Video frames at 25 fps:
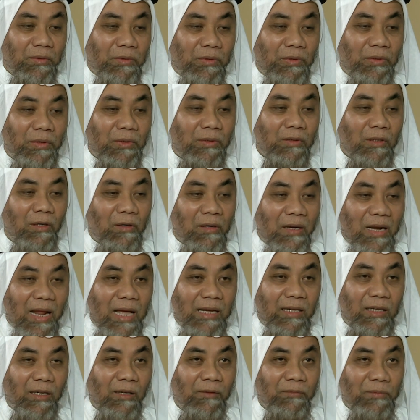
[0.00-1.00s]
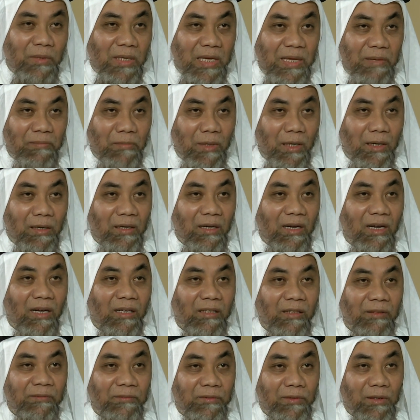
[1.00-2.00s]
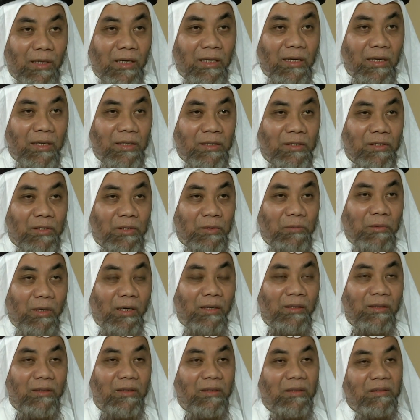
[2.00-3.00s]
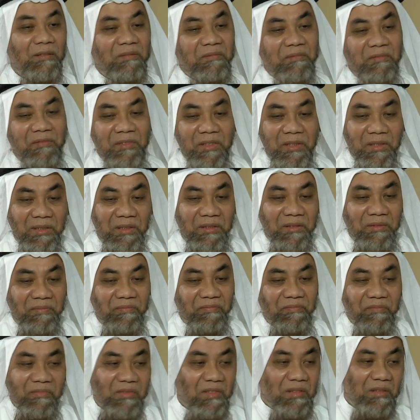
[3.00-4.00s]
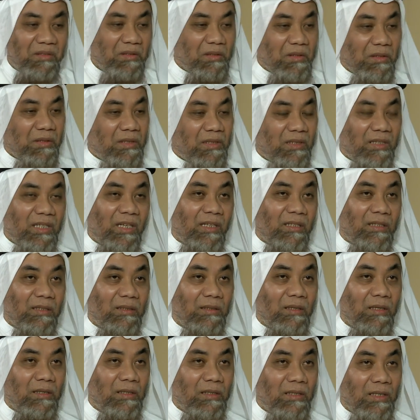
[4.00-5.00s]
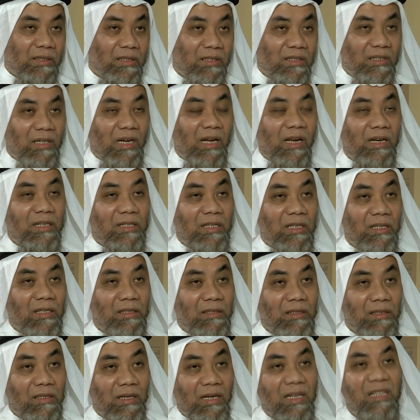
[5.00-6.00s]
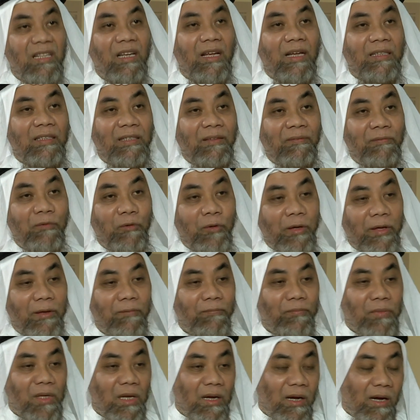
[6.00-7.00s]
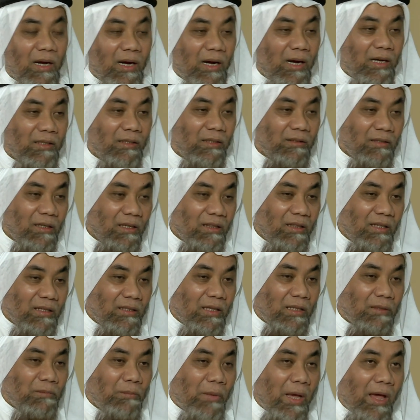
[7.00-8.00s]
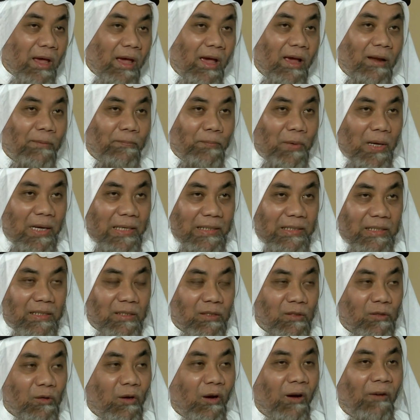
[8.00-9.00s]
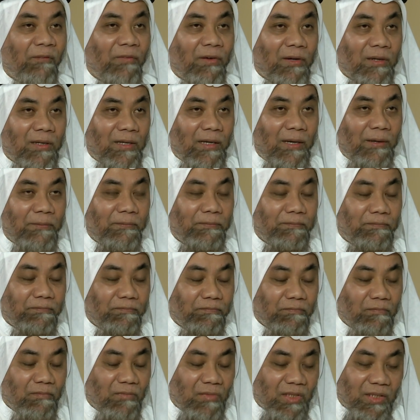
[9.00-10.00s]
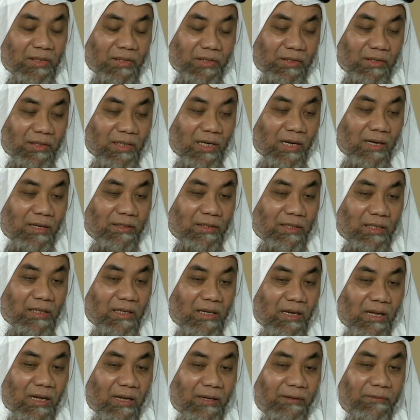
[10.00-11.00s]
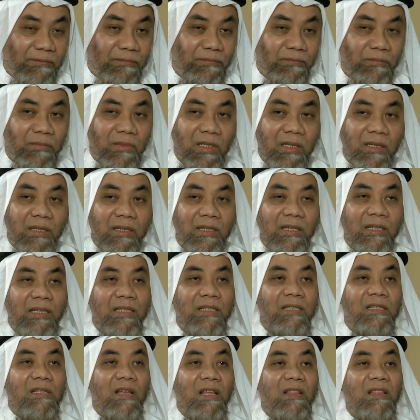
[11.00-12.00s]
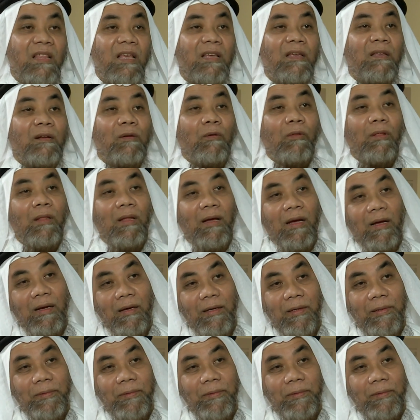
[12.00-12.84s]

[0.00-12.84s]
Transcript: due to our lack of iman, lack of knowledge, we take these trials in a negative way. Another thing that may help us to overcome these trials in life is dhikrullah,